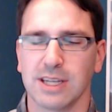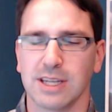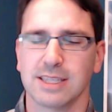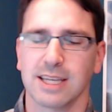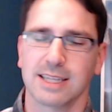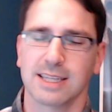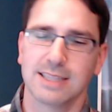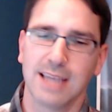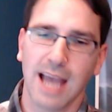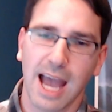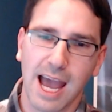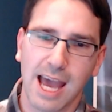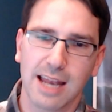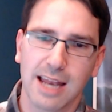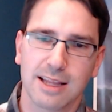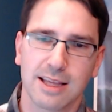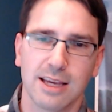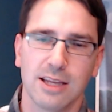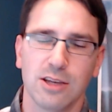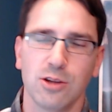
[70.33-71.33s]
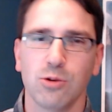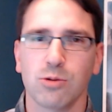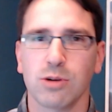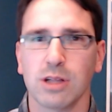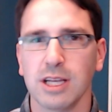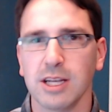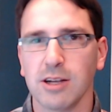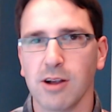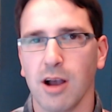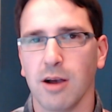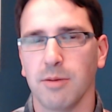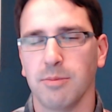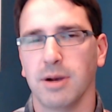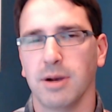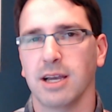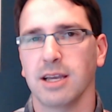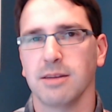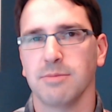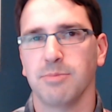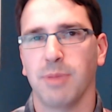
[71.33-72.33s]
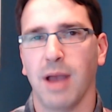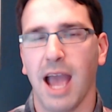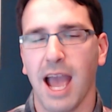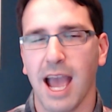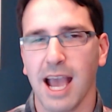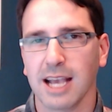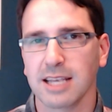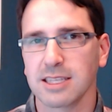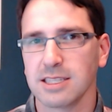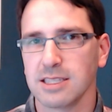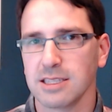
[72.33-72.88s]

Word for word: And he's like, Dad, can you clear out my bags?